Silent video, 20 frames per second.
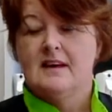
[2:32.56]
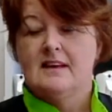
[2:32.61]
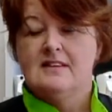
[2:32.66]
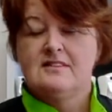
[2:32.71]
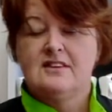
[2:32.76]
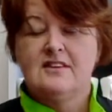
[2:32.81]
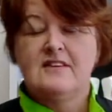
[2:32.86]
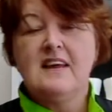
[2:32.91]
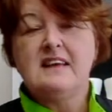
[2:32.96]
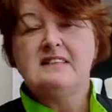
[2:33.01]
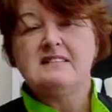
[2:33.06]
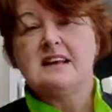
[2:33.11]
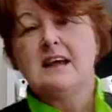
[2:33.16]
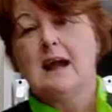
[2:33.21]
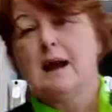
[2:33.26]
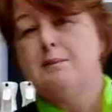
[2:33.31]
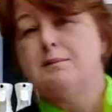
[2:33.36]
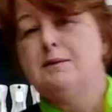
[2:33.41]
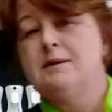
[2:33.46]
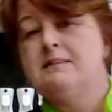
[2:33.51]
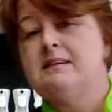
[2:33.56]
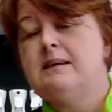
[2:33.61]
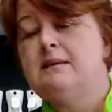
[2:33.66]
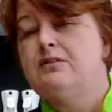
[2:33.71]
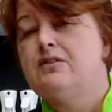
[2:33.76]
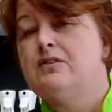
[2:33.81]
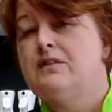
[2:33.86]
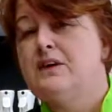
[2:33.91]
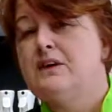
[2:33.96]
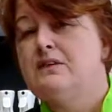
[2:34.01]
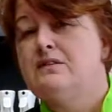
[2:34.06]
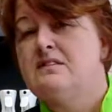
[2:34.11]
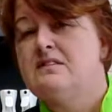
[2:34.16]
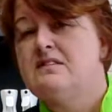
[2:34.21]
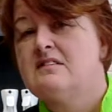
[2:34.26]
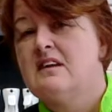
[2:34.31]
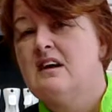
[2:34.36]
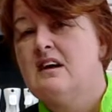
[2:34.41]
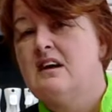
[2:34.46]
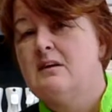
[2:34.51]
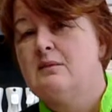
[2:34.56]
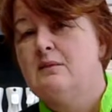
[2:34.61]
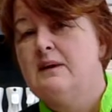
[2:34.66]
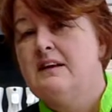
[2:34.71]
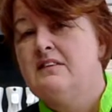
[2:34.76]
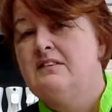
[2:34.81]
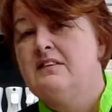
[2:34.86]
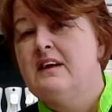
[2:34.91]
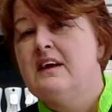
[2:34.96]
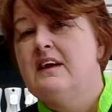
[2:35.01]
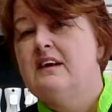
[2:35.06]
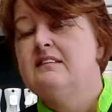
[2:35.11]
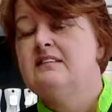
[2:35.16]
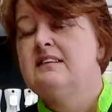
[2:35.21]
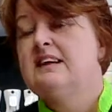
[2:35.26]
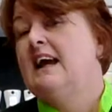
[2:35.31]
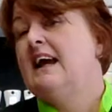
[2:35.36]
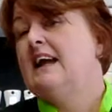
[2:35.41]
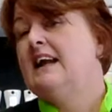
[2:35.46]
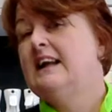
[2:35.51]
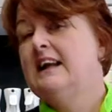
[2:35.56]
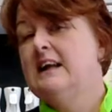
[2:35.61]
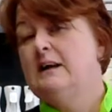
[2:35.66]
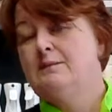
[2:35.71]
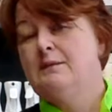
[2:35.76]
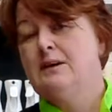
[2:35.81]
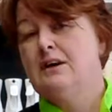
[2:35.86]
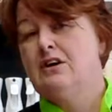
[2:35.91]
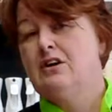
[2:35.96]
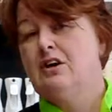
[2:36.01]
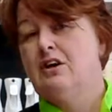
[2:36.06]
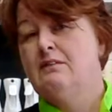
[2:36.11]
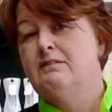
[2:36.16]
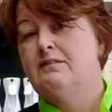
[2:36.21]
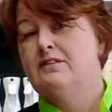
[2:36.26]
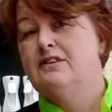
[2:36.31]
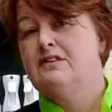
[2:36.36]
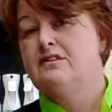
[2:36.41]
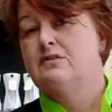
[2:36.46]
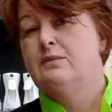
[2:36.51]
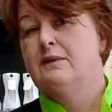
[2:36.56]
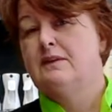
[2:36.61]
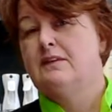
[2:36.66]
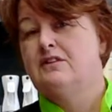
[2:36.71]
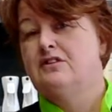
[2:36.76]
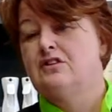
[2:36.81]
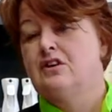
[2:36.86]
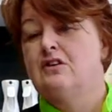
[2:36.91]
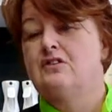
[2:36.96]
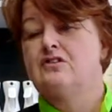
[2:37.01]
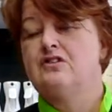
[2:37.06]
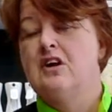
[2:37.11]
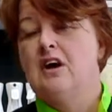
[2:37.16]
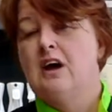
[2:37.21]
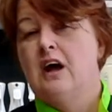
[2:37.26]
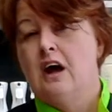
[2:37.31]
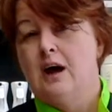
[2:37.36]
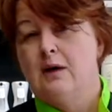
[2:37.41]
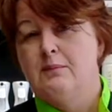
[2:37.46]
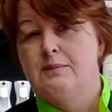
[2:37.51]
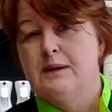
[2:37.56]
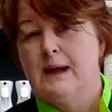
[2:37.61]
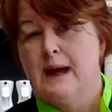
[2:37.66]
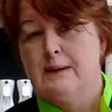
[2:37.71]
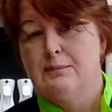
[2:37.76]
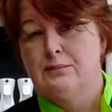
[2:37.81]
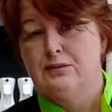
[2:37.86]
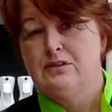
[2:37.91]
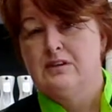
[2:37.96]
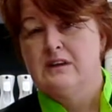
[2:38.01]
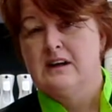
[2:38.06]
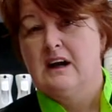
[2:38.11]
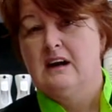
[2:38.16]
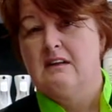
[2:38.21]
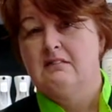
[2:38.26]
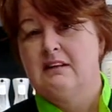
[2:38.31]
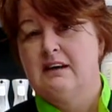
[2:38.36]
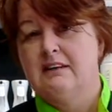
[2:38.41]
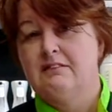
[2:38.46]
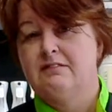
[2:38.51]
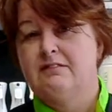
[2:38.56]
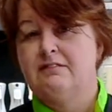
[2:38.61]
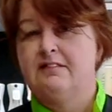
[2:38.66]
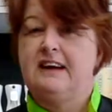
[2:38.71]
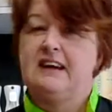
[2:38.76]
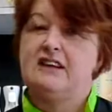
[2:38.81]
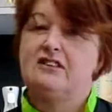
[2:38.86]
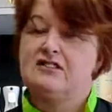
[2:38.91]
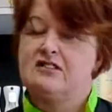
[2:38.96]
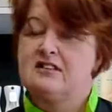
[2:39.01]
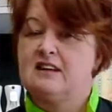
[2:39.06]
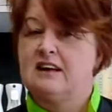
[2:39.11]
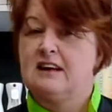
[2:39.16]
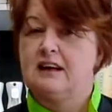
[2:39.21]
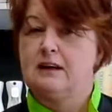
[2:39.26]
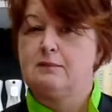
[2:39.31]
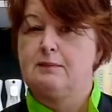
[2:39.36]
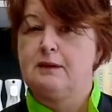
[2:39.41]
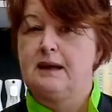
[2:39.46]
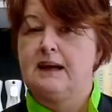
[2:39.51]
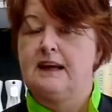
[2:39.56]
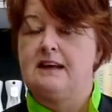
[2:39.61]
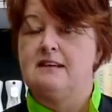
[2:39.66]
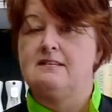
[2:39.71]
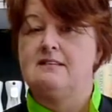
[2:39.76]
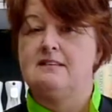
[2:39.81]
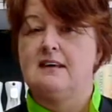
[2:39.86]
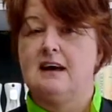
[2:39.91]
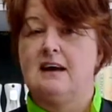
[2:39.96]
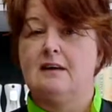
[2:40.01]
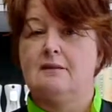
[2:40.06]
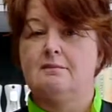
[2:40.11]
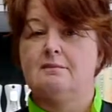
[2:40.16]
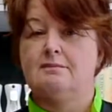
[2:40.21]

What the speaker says: So there's a couple of tips for you to start with to get a little bit of confidence with the dogs and be able to cut round feet just a little bit easier.